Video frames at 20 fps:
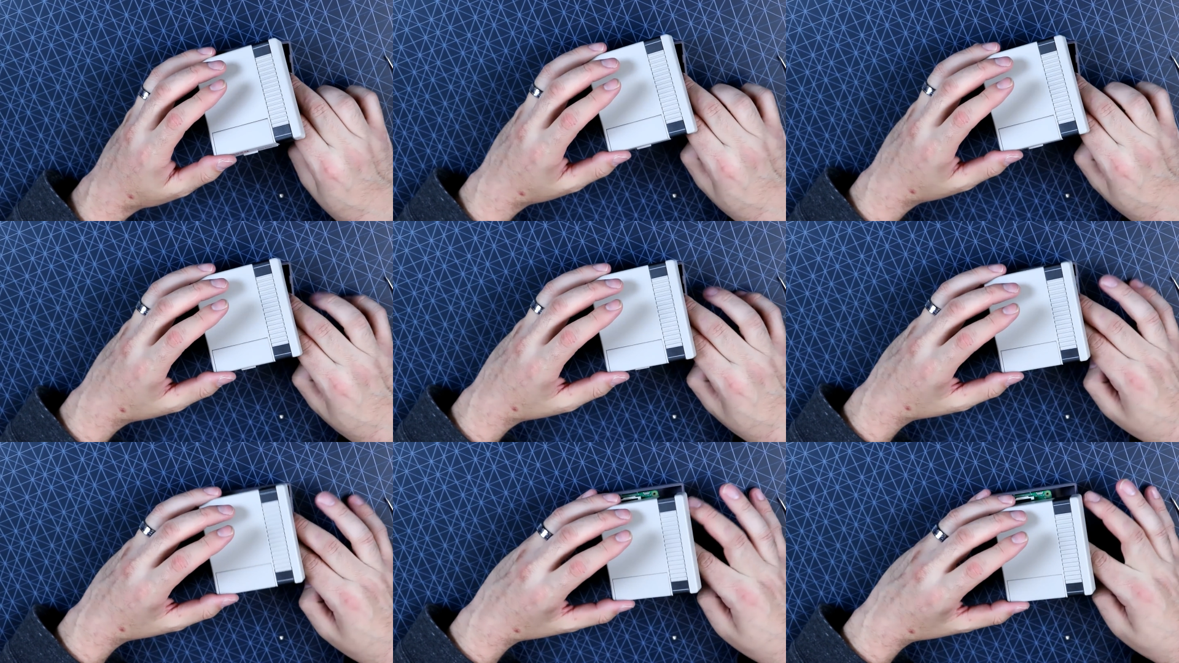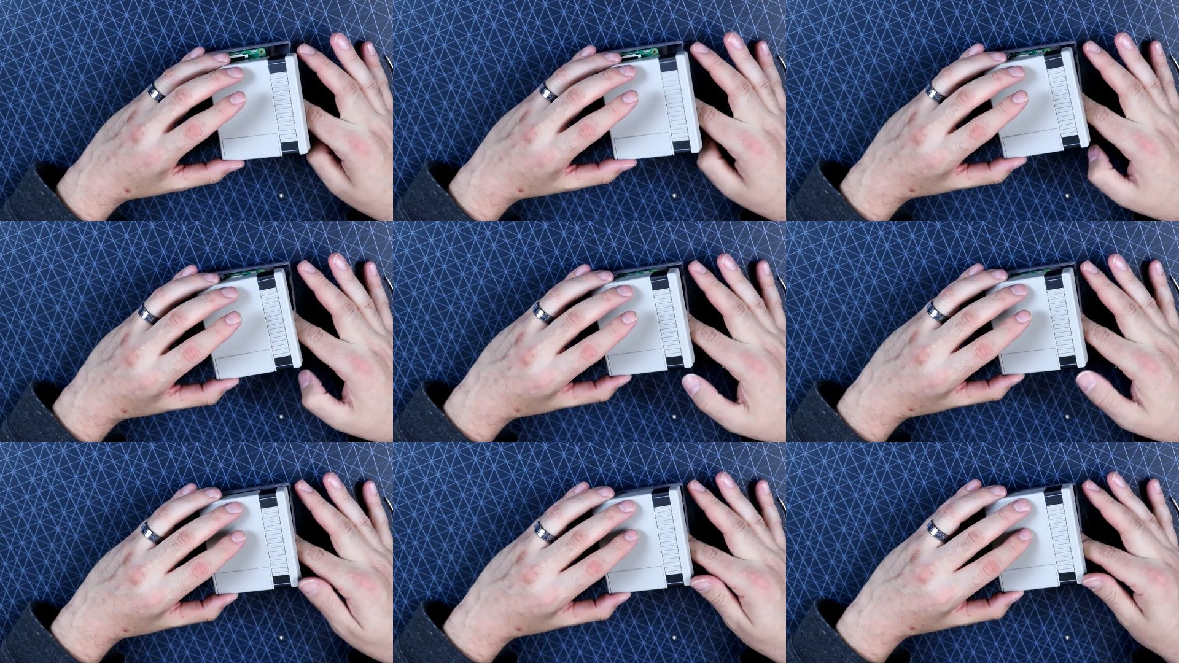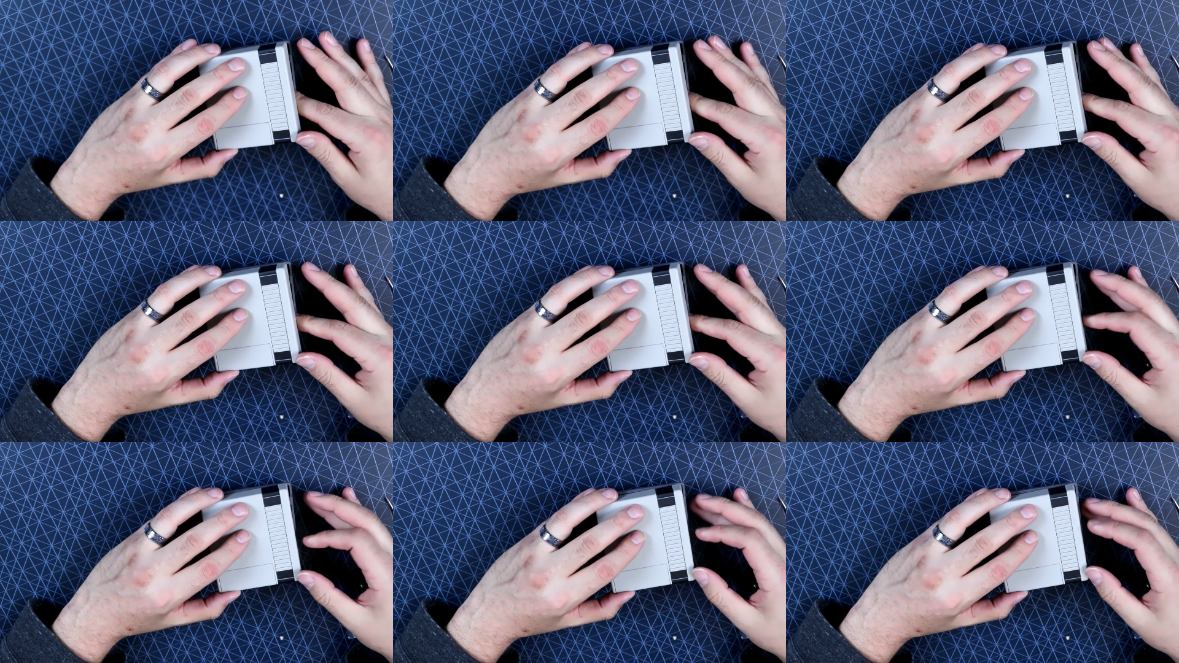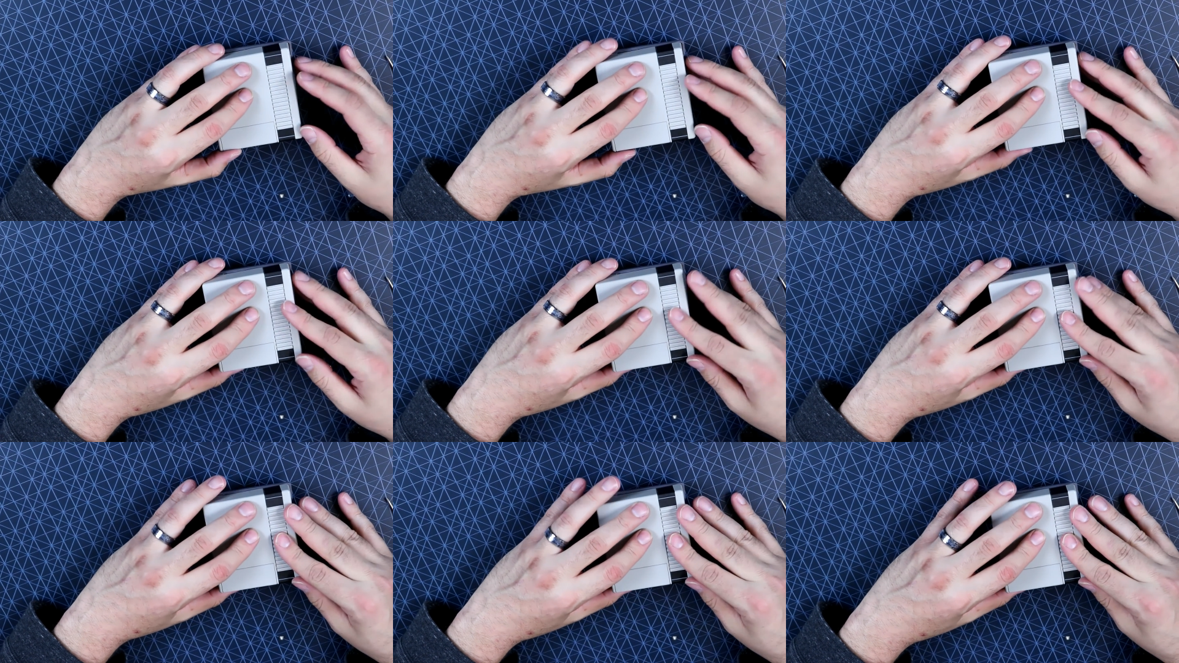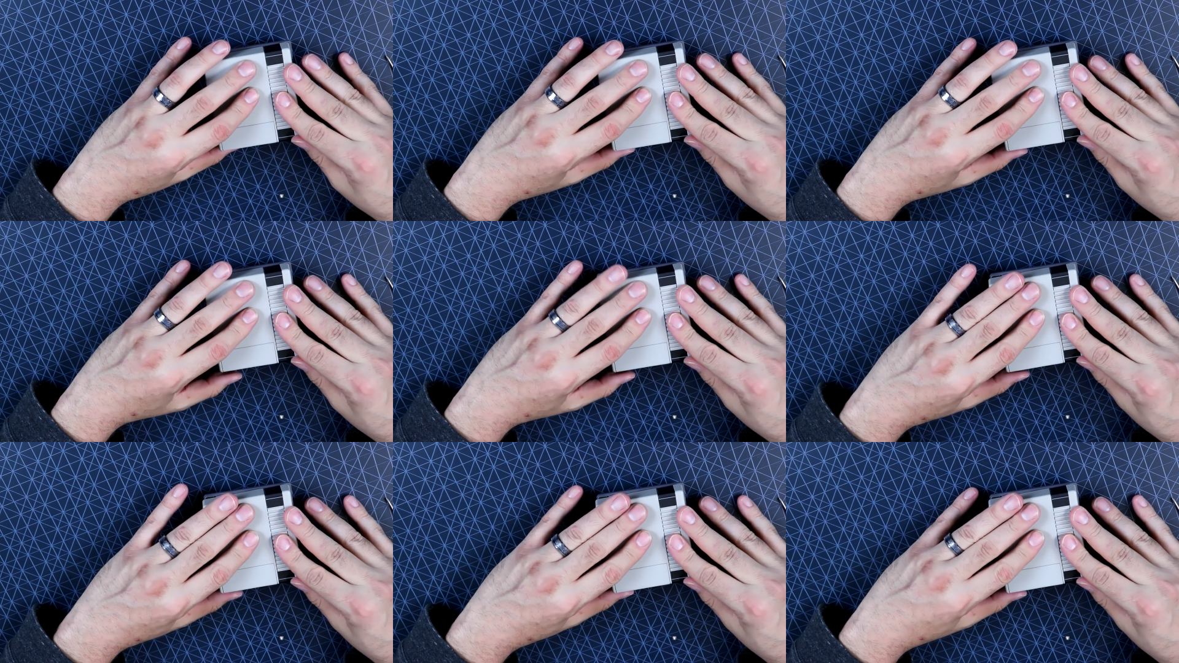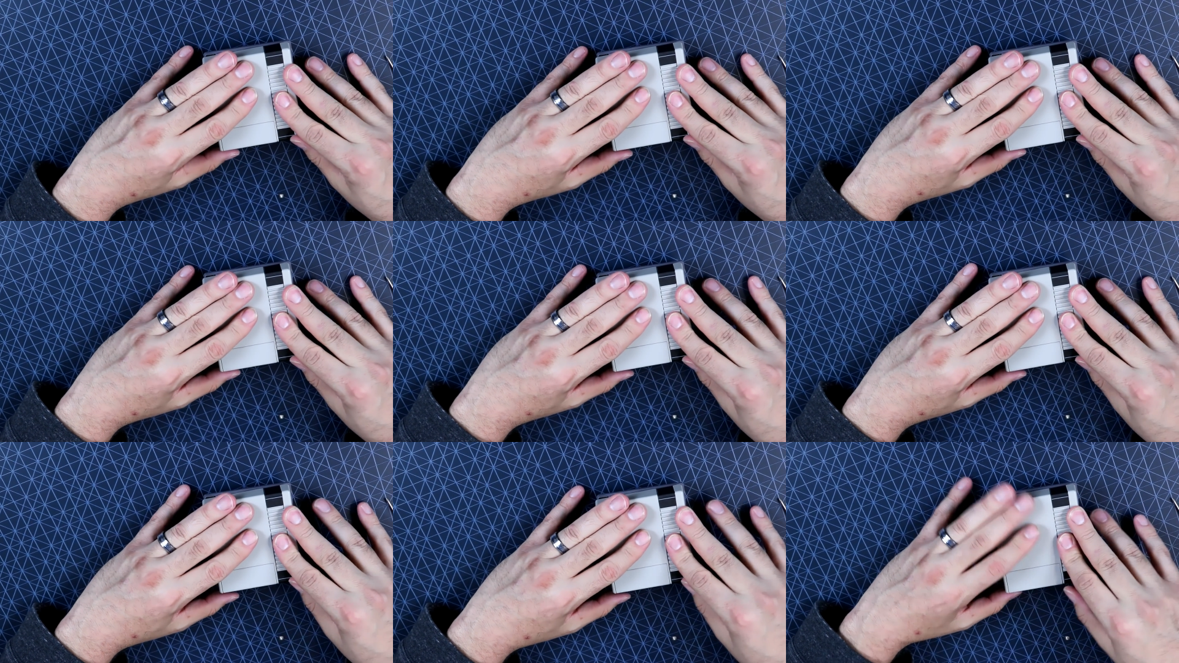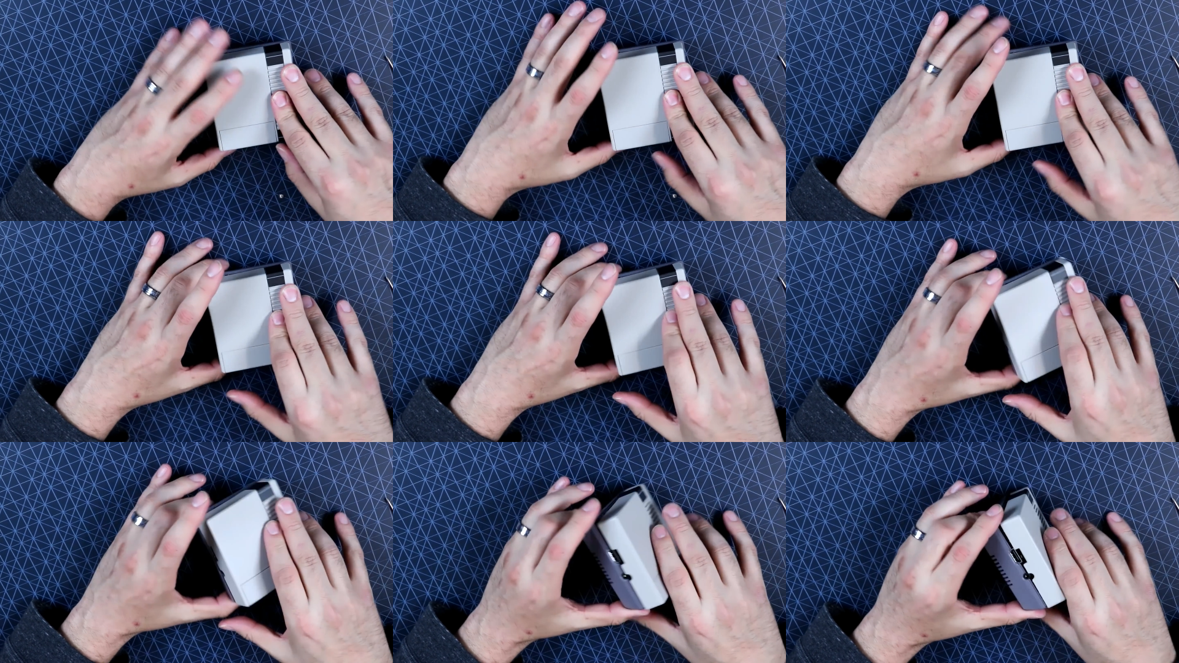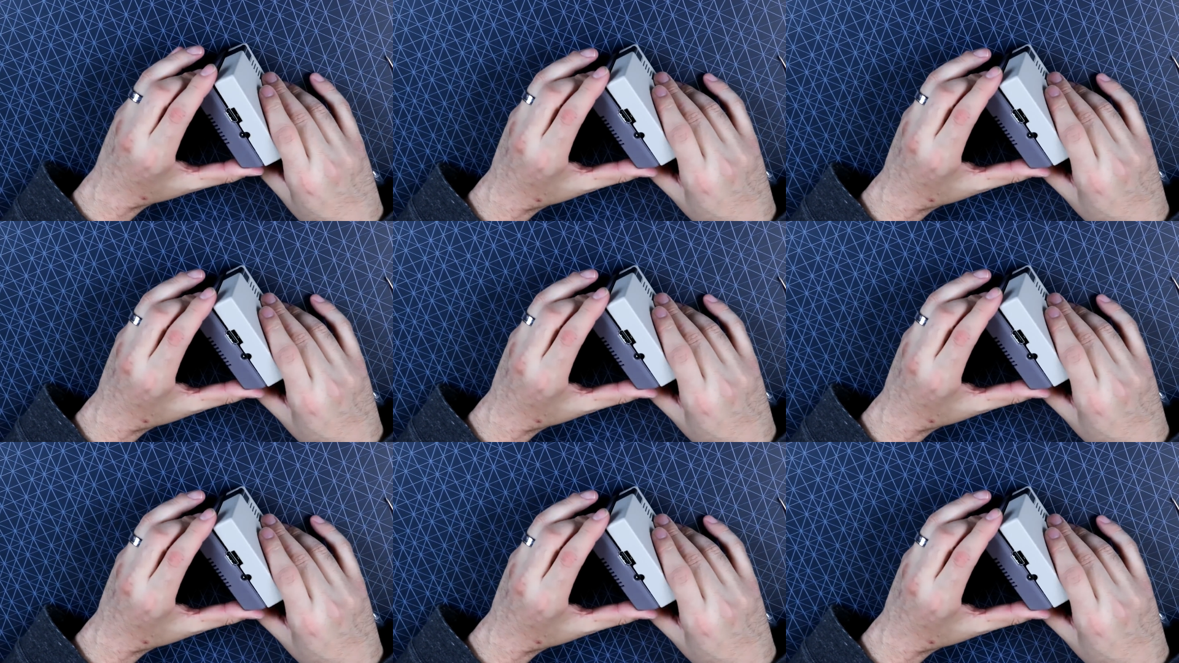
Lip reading: No face is visible, so there are no lips to read.